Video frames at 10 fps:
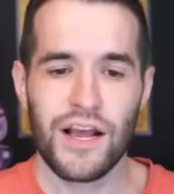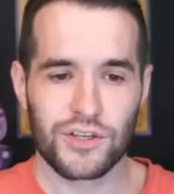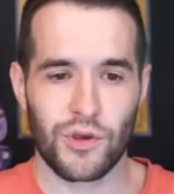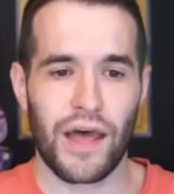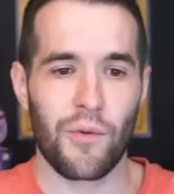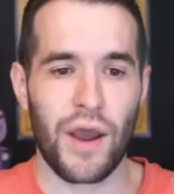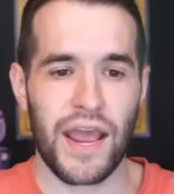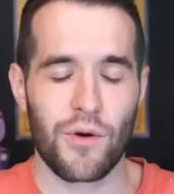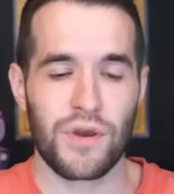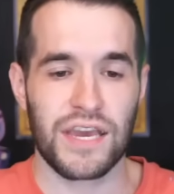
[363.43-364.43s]
so that
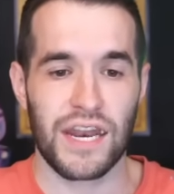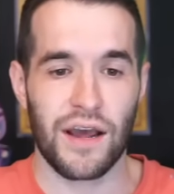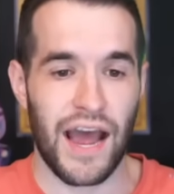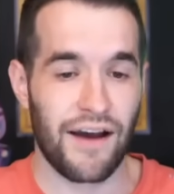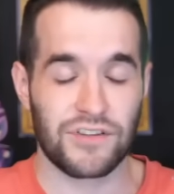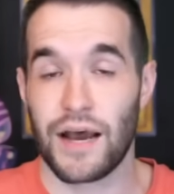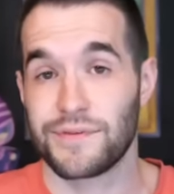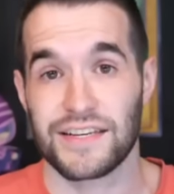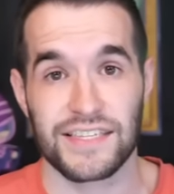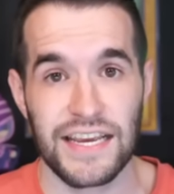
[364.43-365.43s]
way we can have top
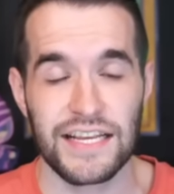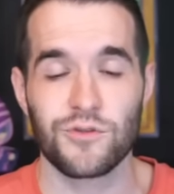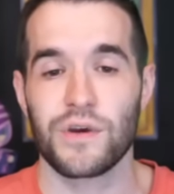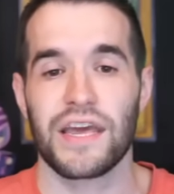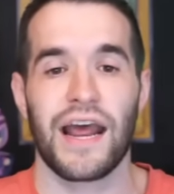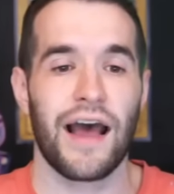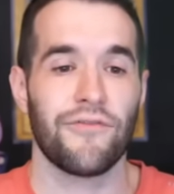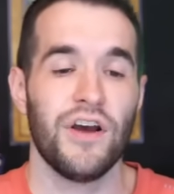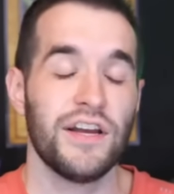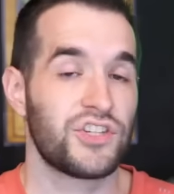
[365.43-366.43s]
16s, we can
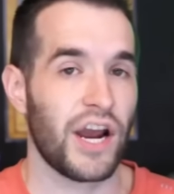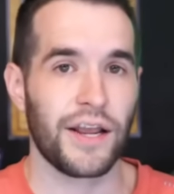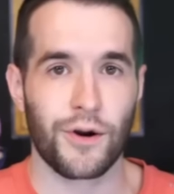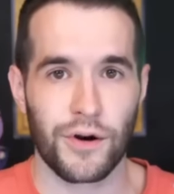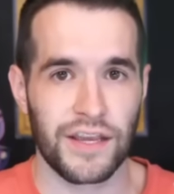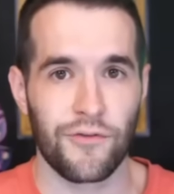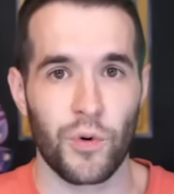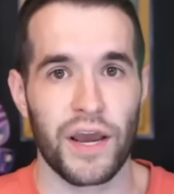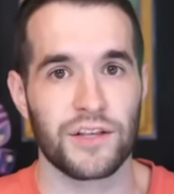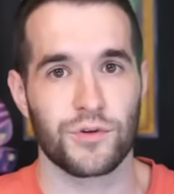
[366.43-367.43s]
have giant card
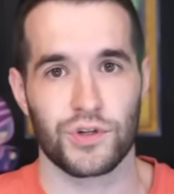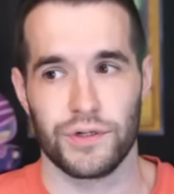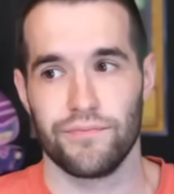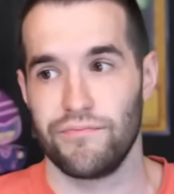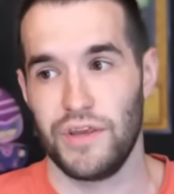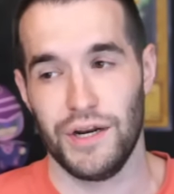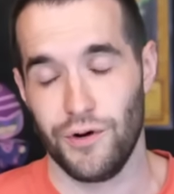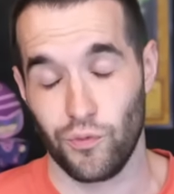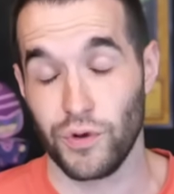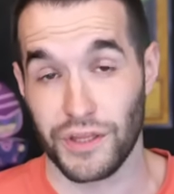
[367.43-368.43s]
giveaways, which are, you
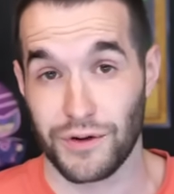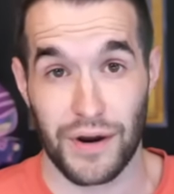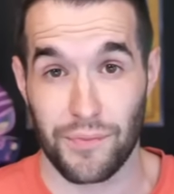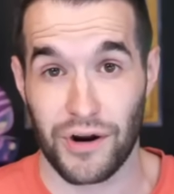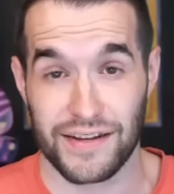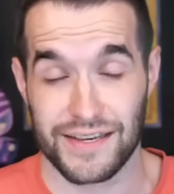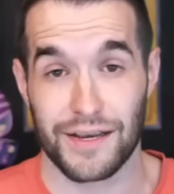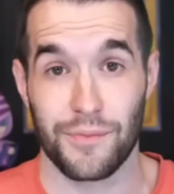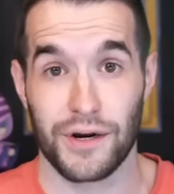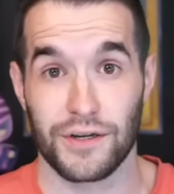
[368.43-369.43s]
know, really great pricing
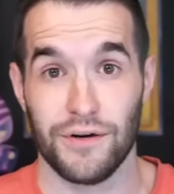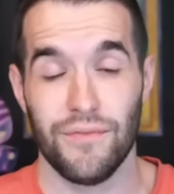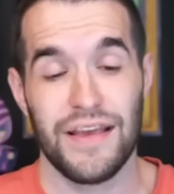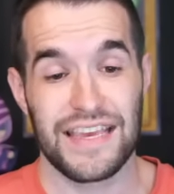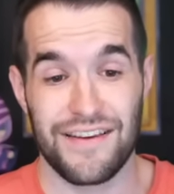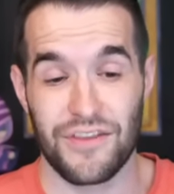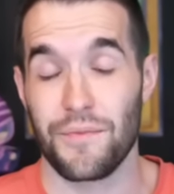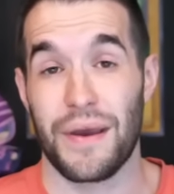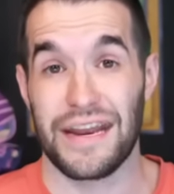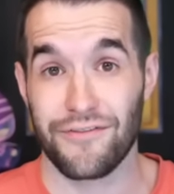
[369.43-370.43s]
compared to even the
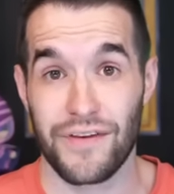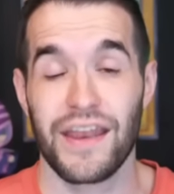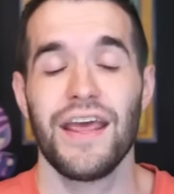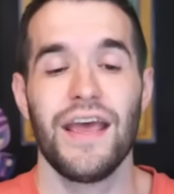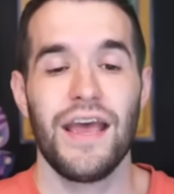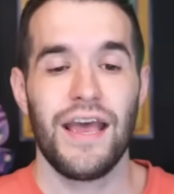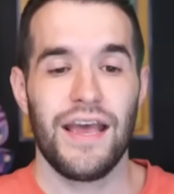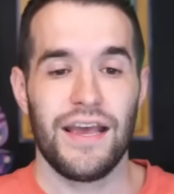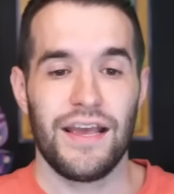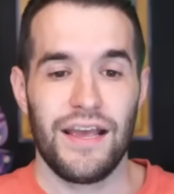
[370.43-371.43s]
main event.
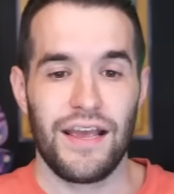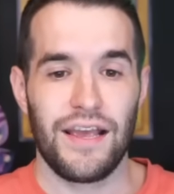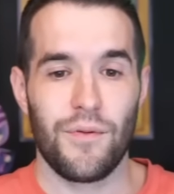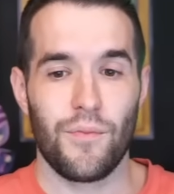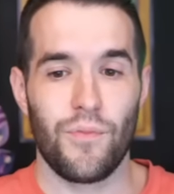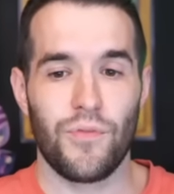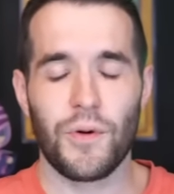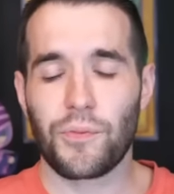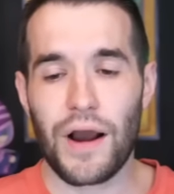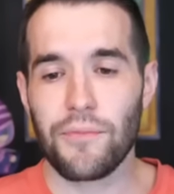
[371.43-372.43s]

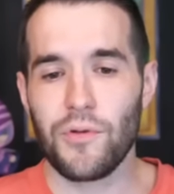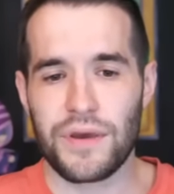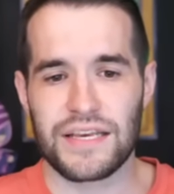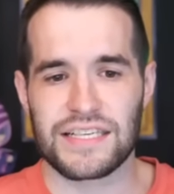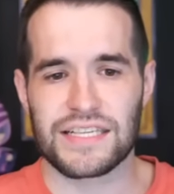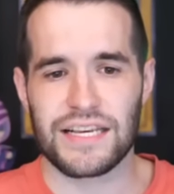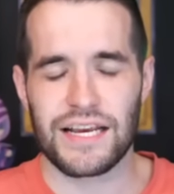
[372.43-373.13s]
The problem is